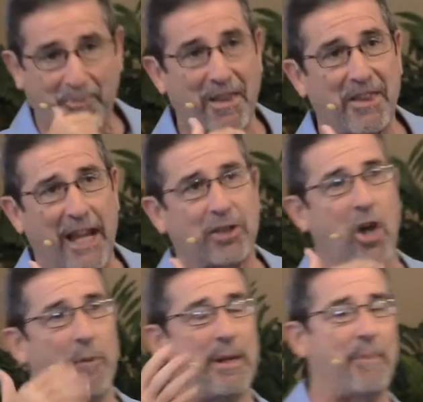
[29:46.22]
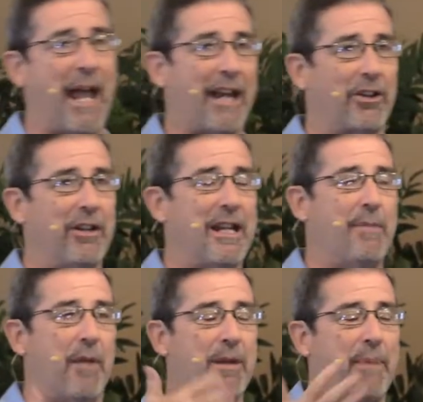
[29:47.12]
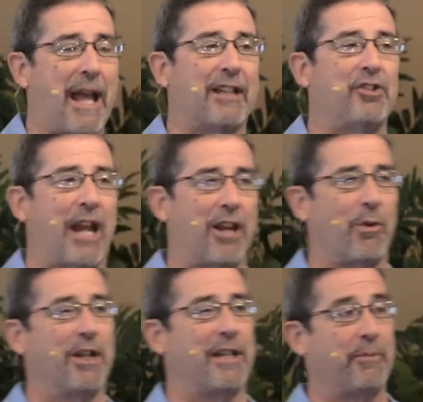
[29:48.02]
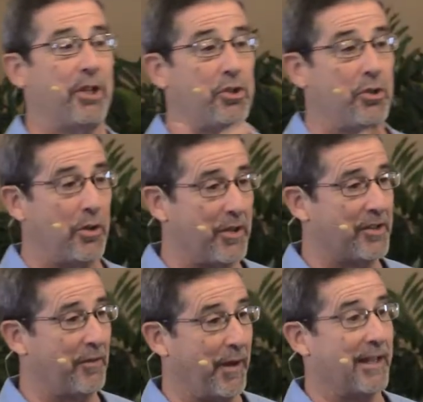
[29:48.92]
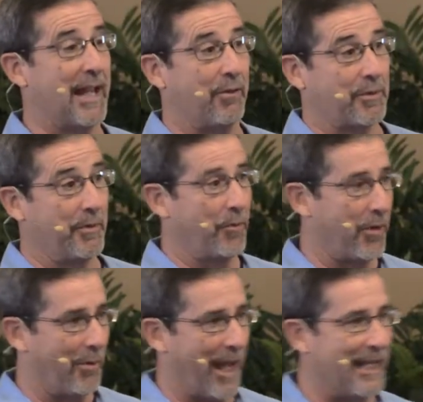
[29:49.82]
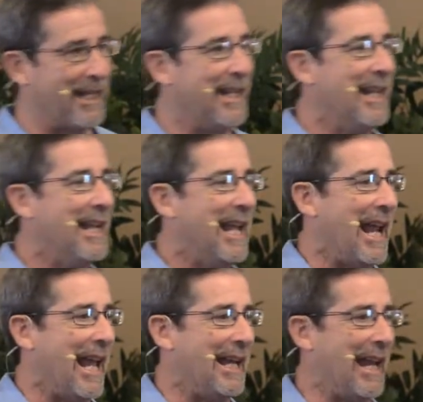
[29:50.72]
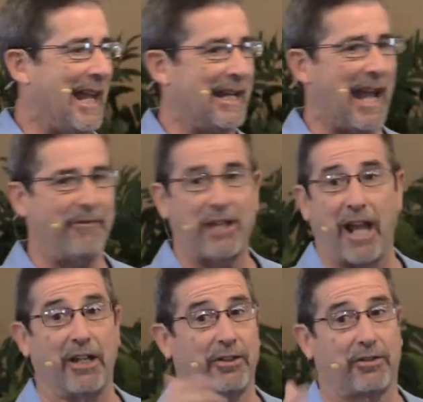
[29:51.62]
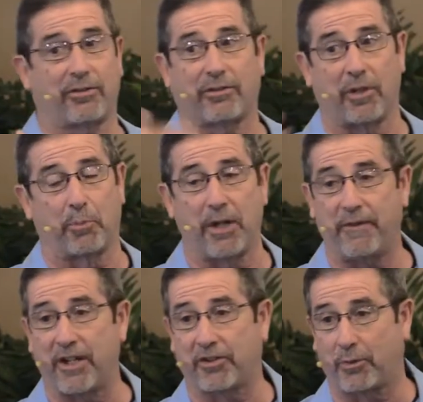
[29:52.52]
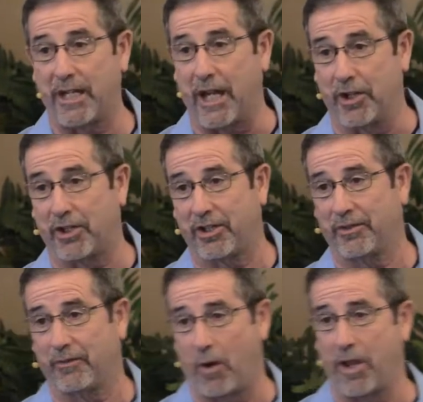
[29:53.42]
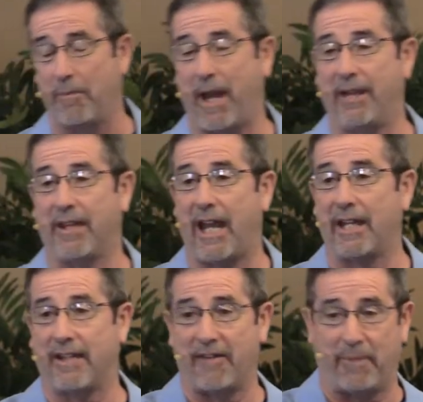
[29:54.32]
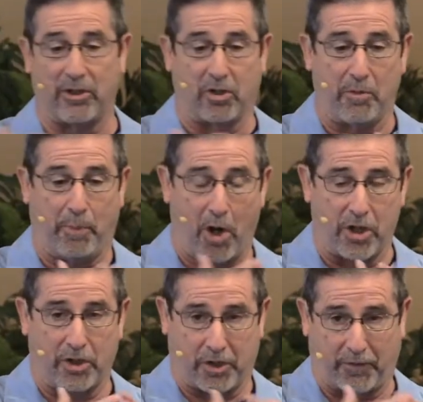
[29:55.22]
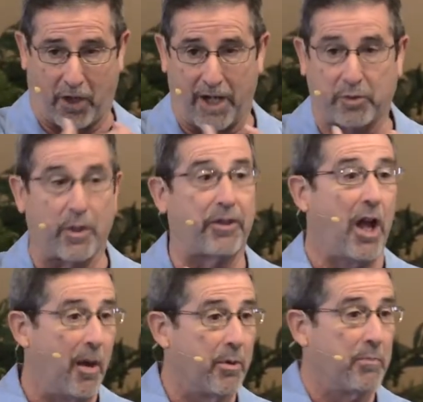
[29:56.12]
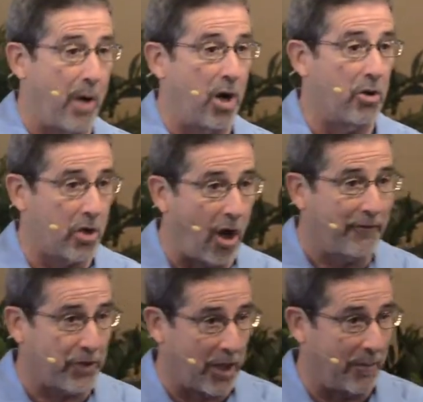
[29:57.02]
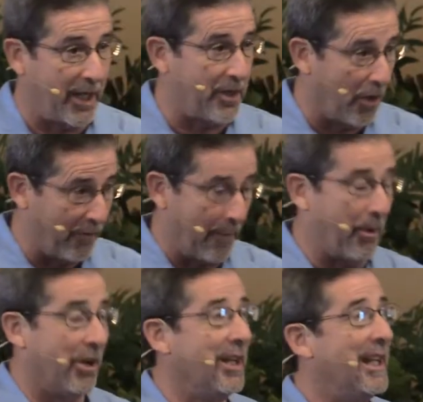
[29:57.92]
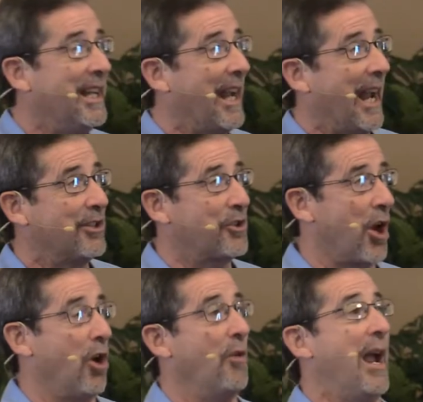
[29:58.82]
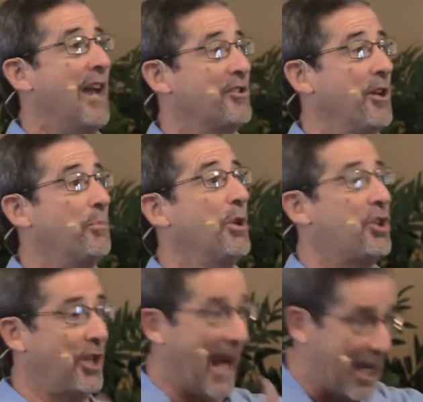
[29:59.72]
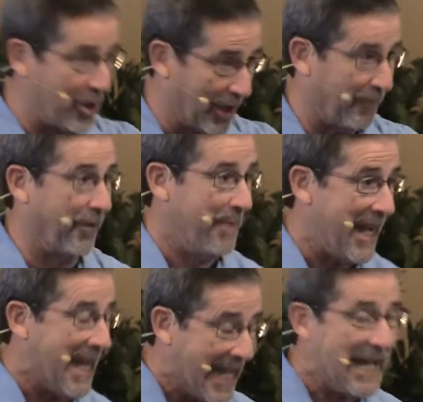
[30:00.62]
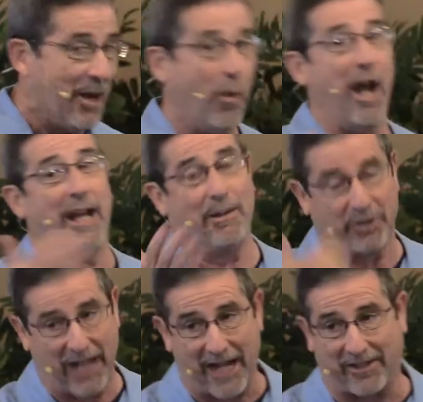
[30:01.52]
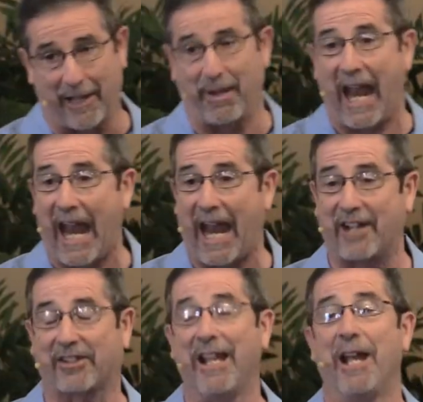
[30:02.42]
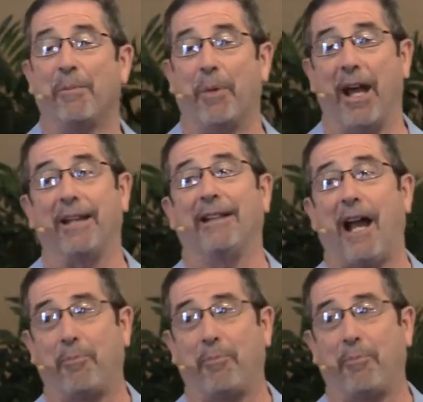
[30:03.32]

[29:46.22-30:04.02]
They had called me back or emailed me back in January, Tim, could you do this event? That was before the wedding. And, and I've done it the previous three years for them, and they, they've been good partners for us with the Hubbard Borrow Golf Tournament in November. And so, as an appreciation for me, one, it was nice of them to ask, but I